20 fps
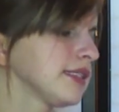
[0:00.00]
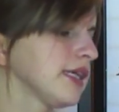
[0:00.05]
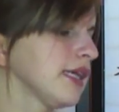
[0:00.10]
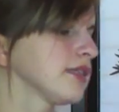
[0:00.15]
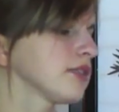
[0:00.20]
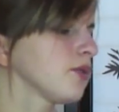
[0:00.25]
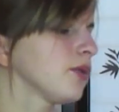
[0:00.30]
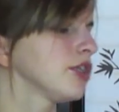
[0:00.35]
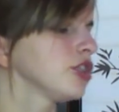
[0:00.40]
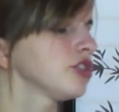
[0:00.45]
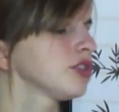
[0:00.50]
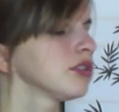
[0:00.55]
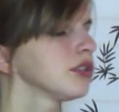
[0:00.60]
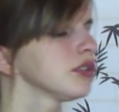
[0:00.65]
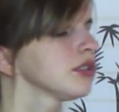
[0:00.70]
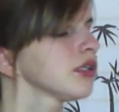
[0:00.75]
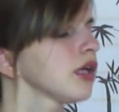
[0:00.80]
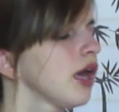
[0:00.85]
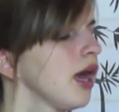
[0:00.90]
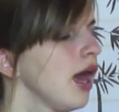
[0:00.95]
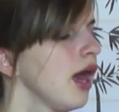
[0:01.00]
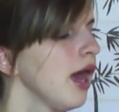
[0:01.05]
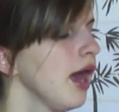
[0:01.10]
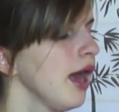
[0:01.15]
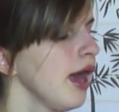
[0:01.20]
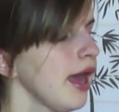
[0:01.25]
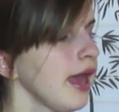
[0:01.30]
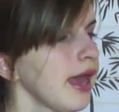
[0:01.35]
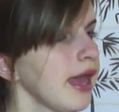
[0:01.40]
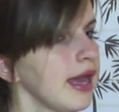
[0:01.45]
test questions.
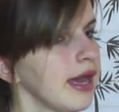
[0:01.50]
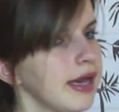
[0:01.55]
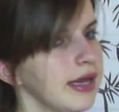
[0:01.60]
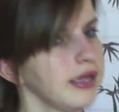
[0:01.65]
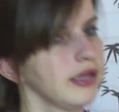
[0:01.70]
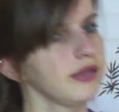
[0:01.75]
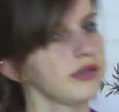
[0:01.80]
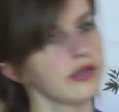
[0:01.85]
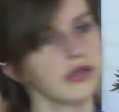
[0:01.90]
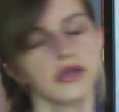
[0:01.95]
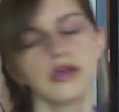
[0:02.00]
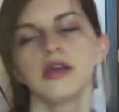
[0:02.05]
And